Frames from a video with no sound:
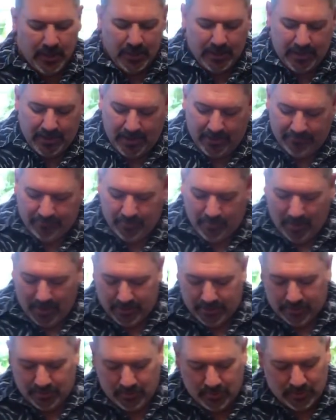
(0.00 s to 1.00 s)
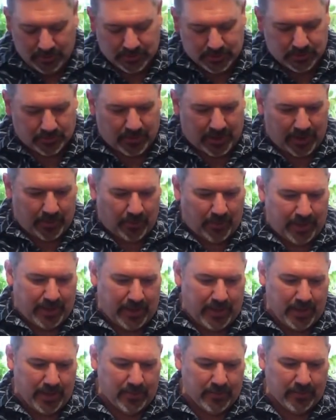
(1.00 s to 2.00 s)
Now if we want to do this the right
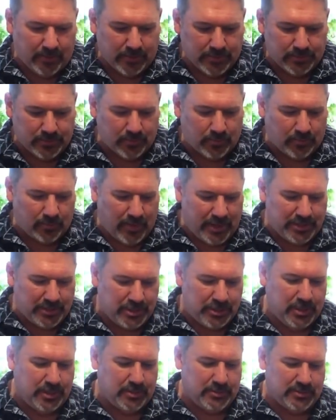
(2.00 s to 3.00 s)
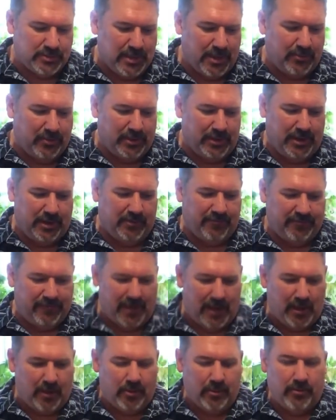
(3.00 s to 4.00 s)
way, there's ratios that we need to
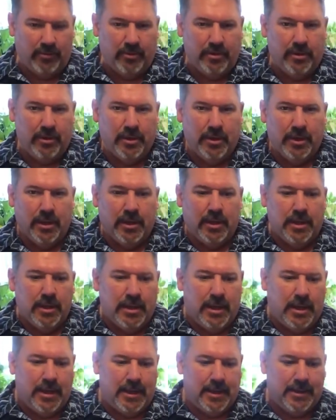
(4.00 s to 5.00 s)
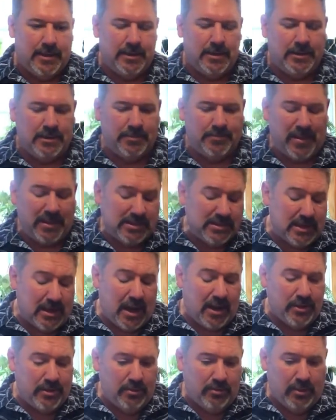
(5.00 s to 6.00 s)
follow. And it depends on how
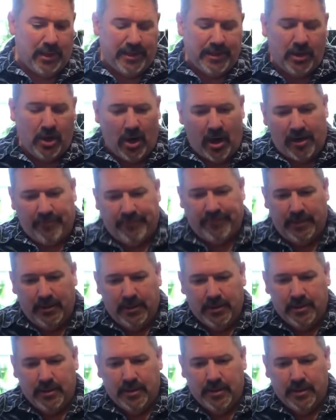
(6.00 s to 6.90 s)
you like coffee.